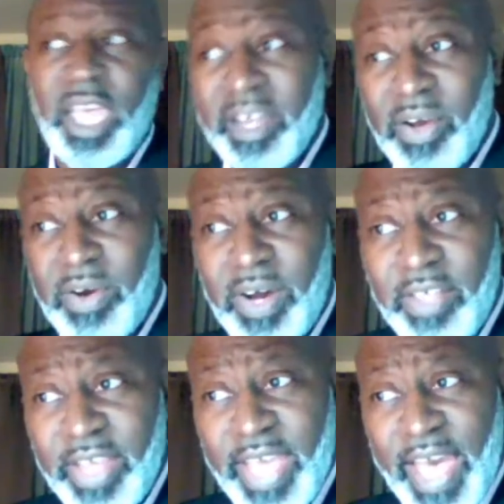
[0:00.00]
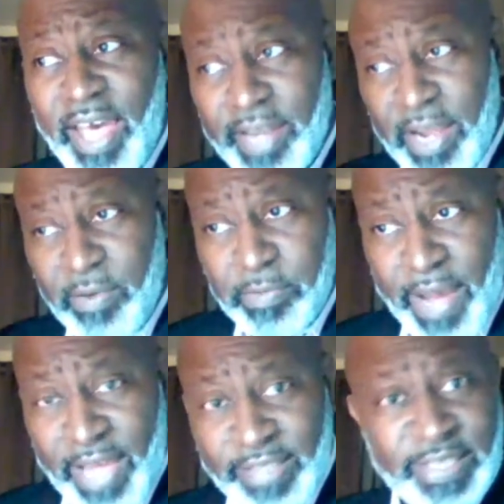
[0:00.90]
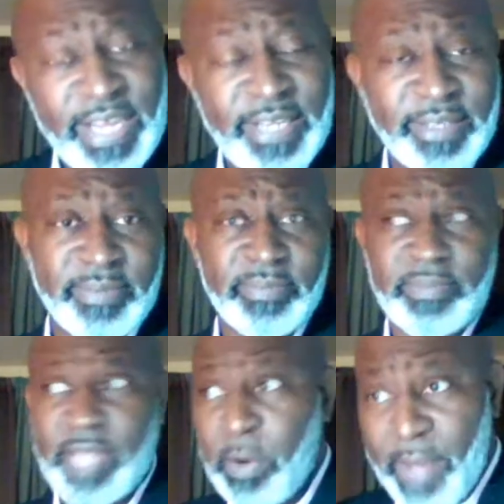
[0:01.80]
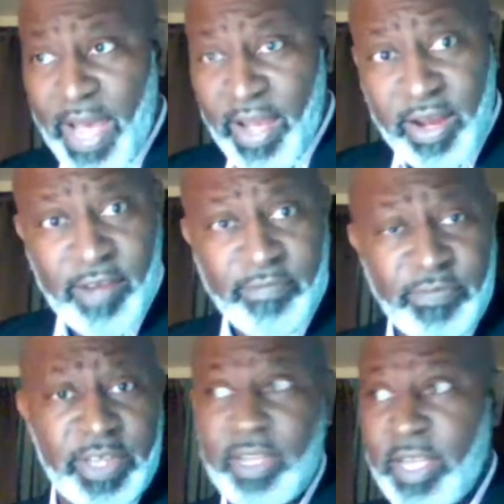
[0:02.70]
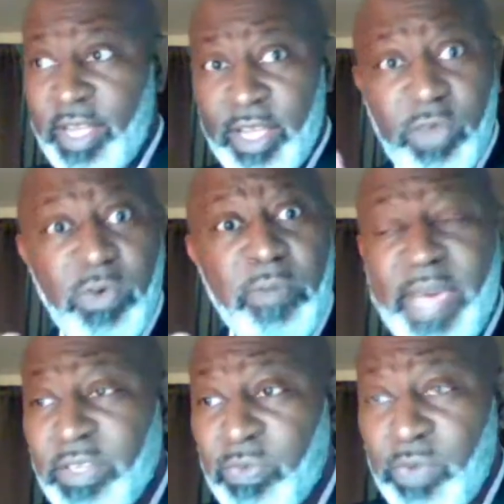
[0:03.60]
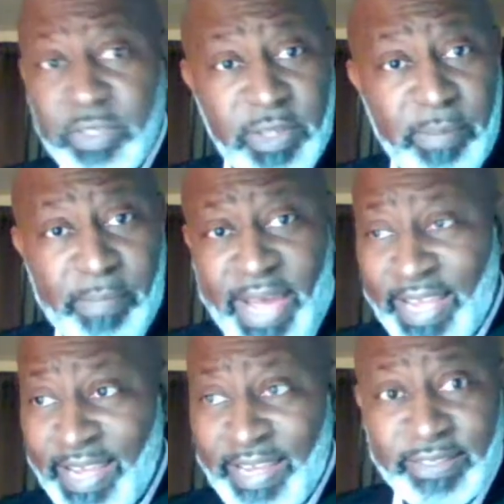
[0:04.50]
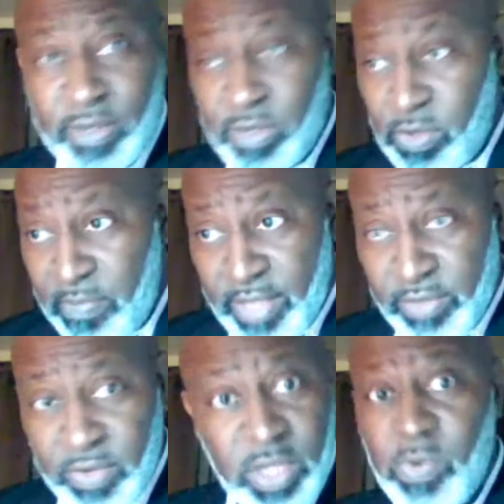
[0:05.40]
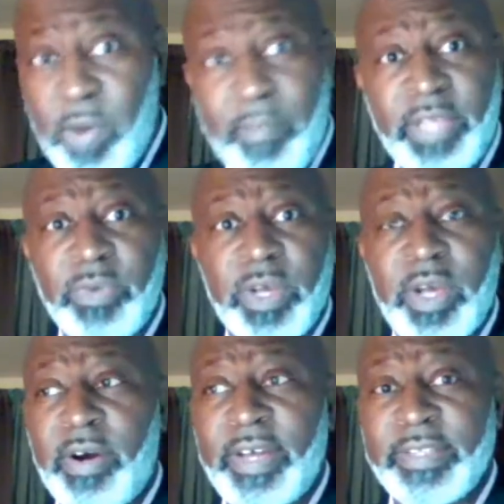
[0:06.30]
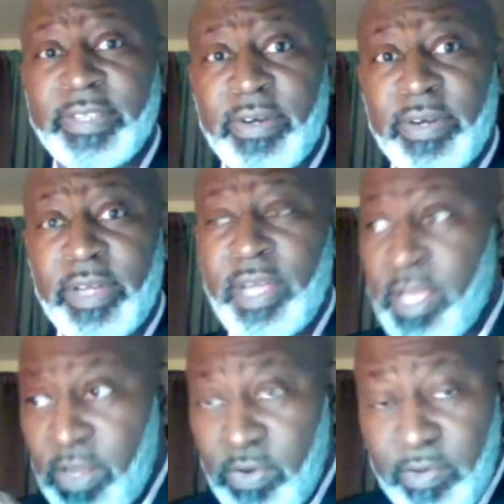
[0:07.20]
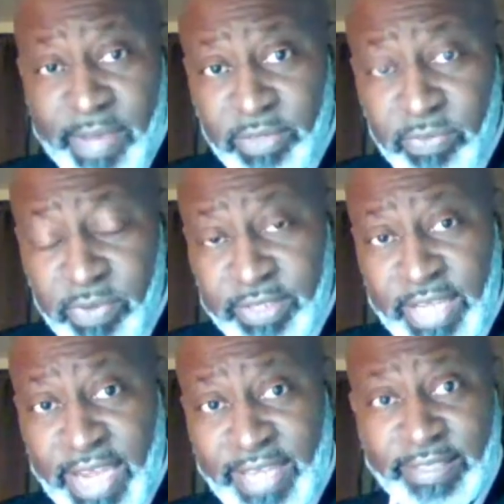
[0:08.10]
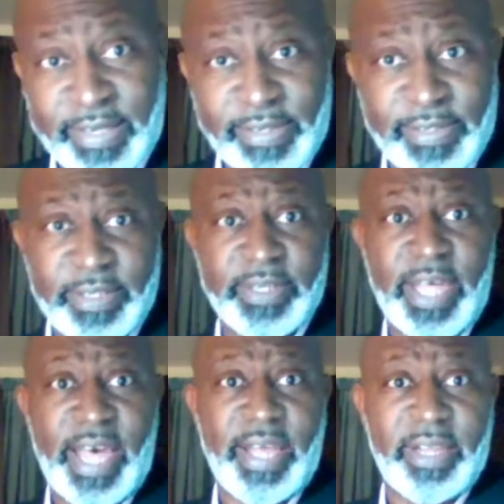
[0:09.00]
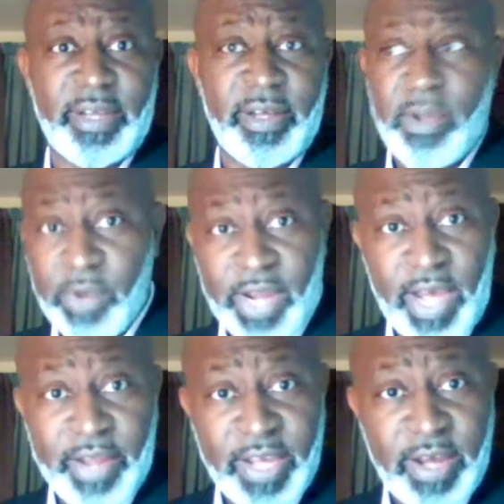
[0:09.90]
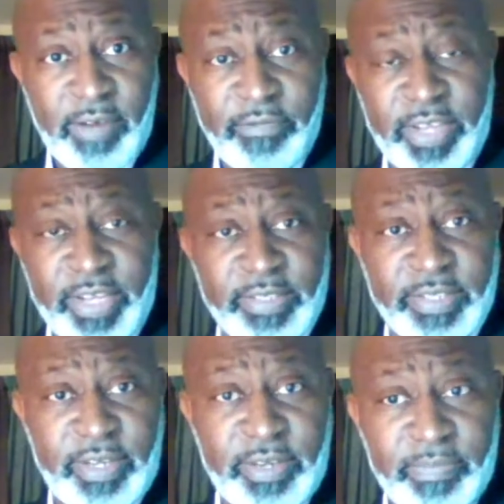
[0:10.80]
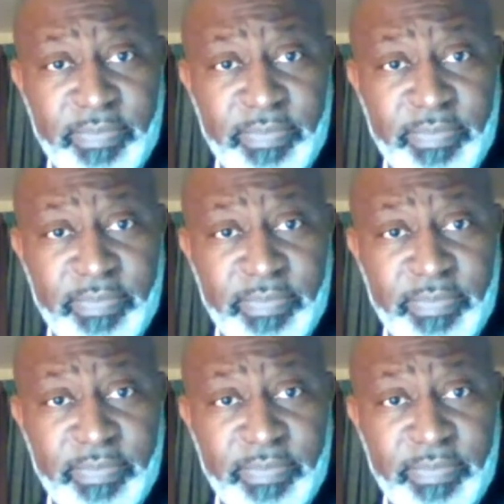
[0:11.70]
The other guy, they was about Satan. They were about conflict. You were messing with somebody else on. You mess. You were messing with God, son. You were messing with Satan, son out there with all that conflict and stuff.